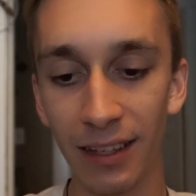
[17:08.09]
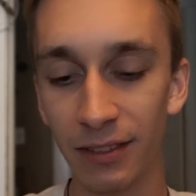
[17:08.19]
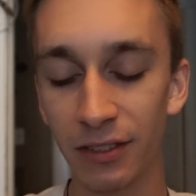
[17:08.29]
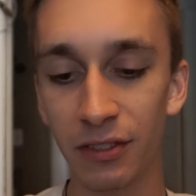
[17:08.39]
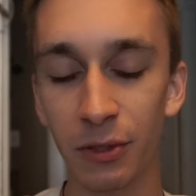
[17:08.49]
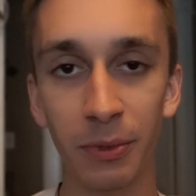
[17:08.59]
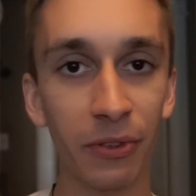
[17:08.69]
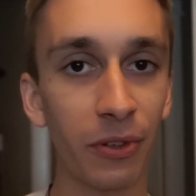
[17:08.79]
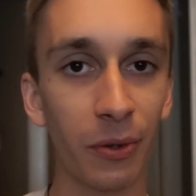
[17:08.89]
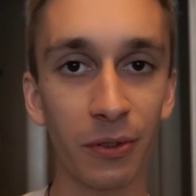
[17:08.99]
super
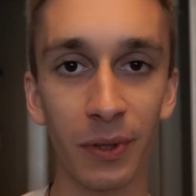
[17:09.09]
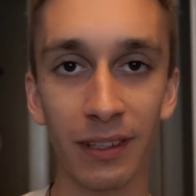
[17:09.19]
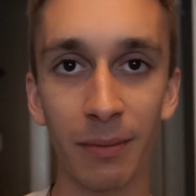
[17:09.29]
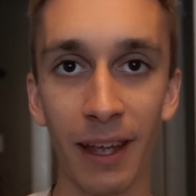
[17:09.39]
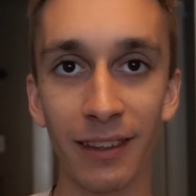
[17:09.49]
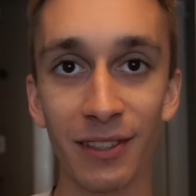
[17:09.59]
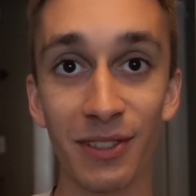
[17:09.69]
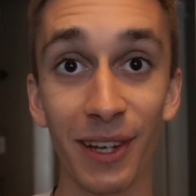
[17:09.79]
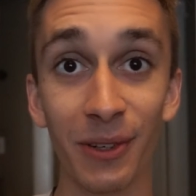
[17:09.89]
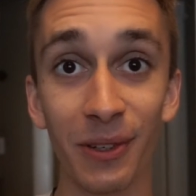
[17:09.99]
stoked to expand this
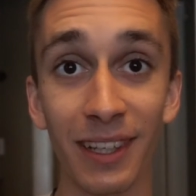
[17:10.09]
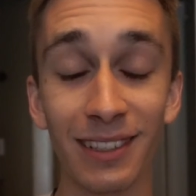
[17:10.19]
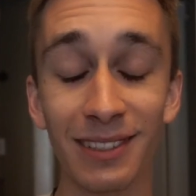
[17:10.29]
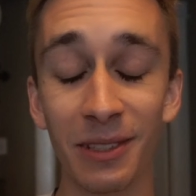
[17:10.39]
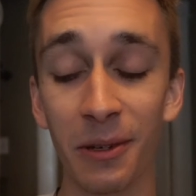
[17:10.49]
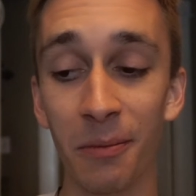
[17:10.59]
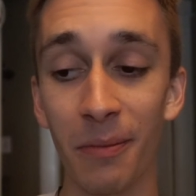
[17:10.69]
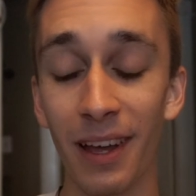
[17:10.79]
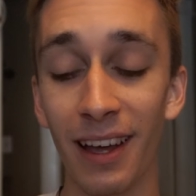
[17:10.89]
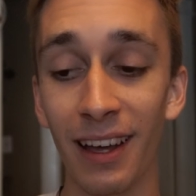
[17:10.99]
channel and
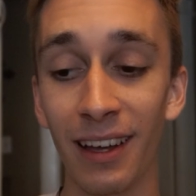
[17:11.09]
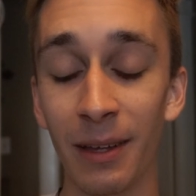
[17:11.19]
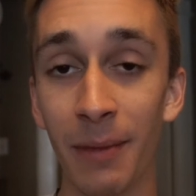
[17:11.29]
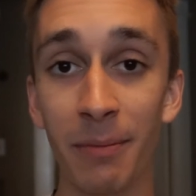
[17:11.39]
in